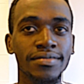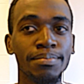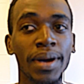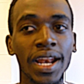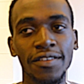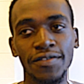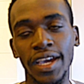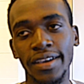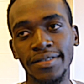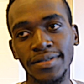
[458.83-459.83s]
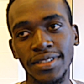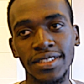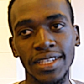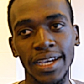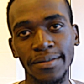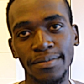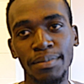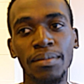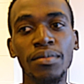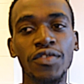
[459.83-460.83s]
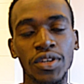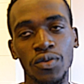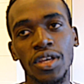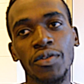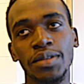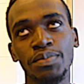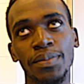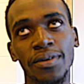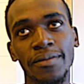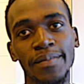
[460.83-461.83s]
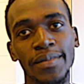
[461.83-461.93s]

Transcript: my life here easier by moving with the right people.